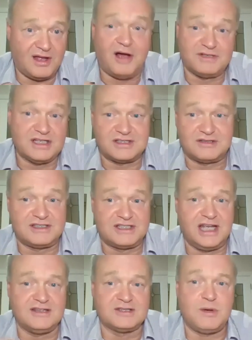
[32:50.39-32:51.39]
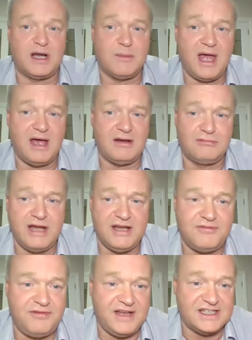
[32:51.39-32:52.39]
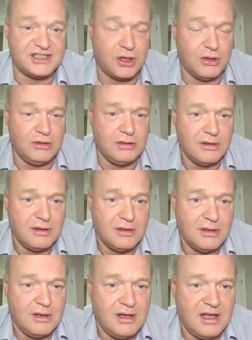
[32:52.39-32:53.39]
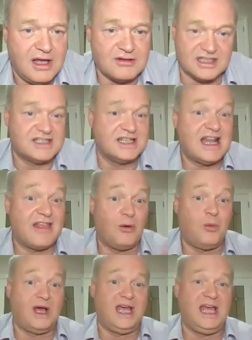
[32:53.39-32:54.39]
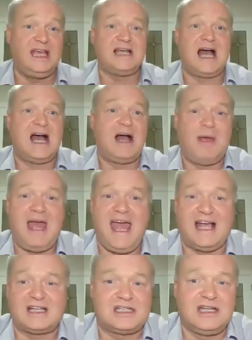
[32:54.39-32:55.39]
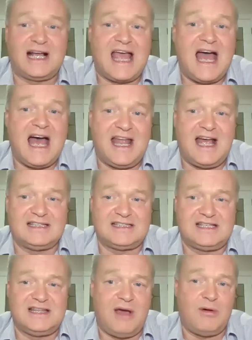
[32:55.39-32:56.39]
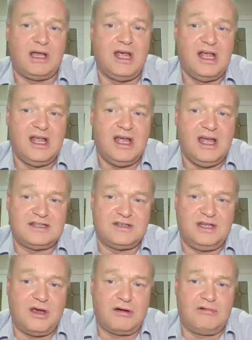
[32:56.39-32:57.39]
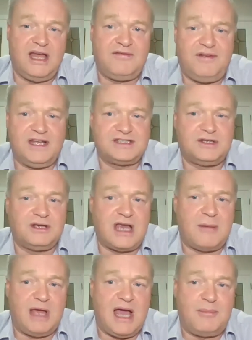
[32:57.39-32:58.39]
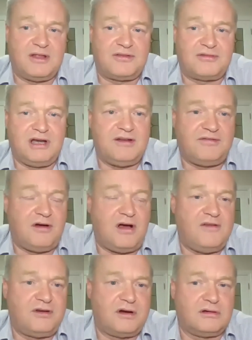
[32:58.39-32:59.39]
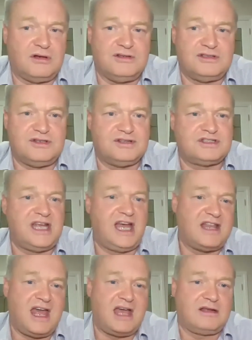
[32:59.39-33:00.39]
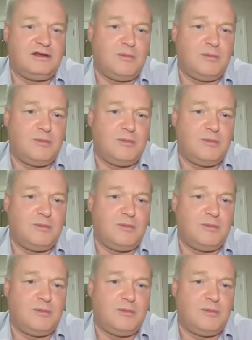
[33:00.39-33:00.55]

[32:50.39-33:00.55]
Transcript: I've just seen there's one about red fescue, because it's another weed. Actually, I can't answer that one. You've got red fescue coming up in a 3- to 5-year-old lucerne stand. That